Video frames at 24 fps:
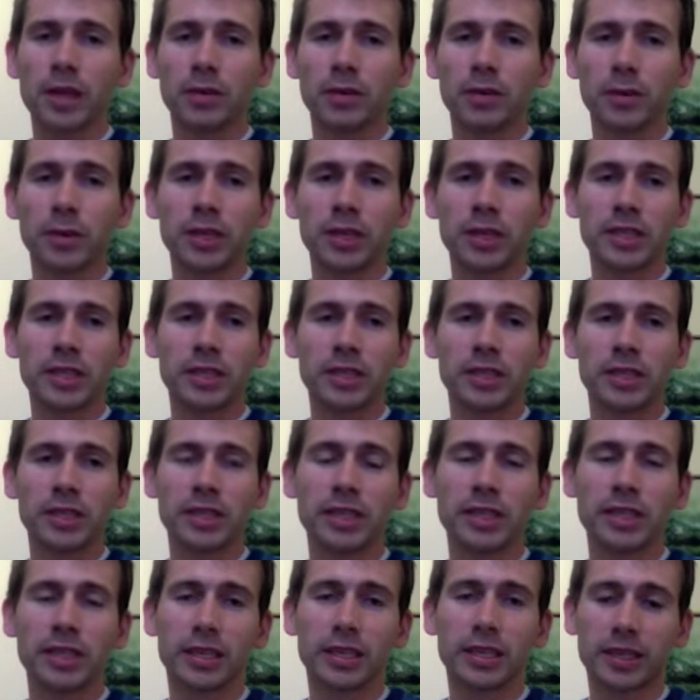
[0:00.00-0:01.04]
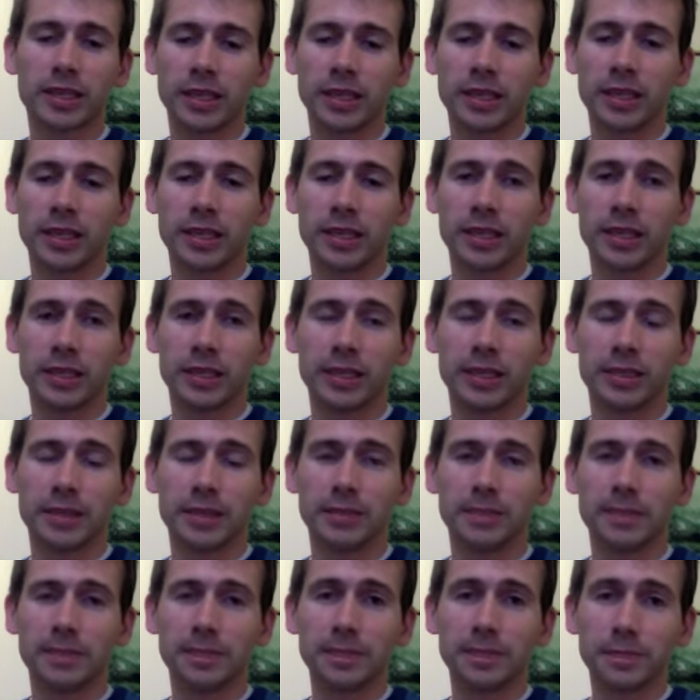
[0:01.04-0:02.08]
we need to get a
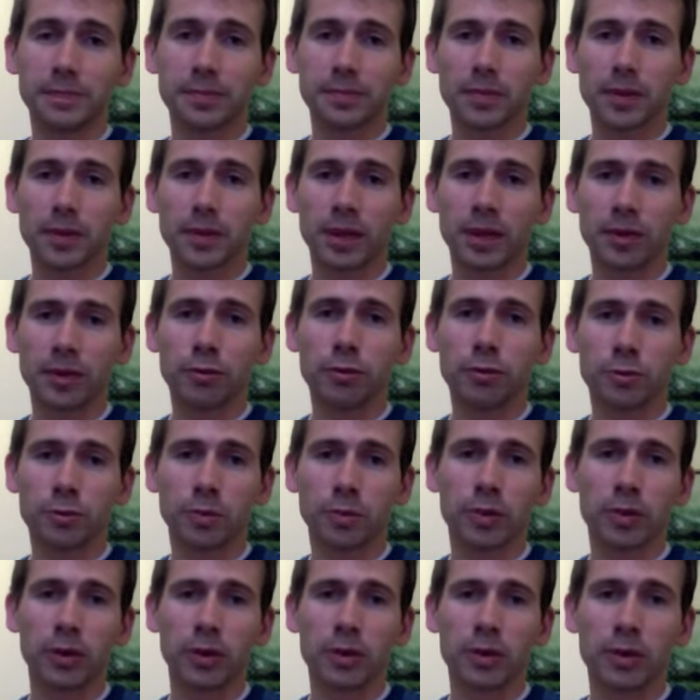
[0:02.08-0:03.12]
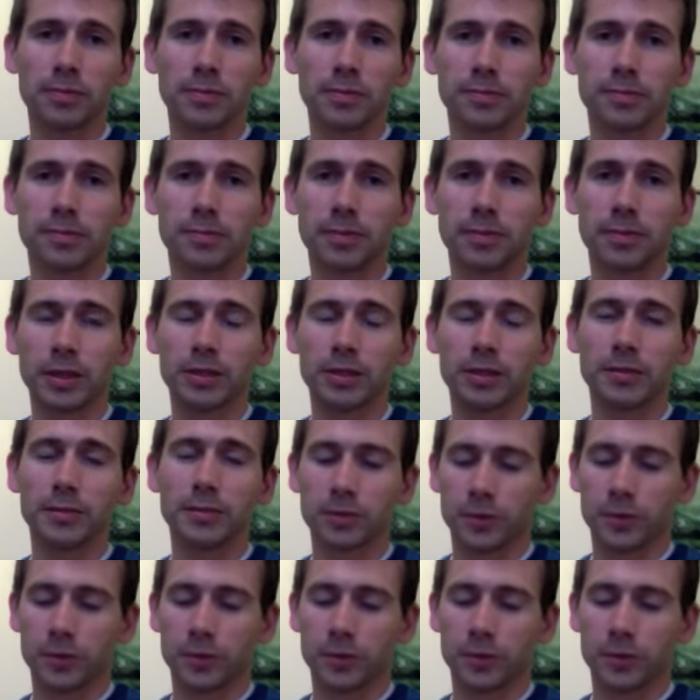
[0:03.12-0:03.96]
news board built.